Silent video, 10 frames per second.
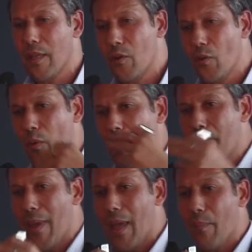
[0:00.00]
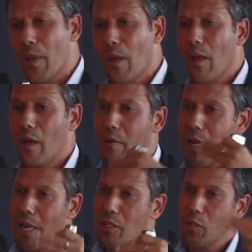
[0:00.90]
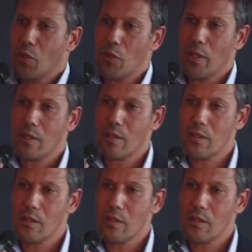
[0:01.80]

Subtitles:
Then you map a reaction to it.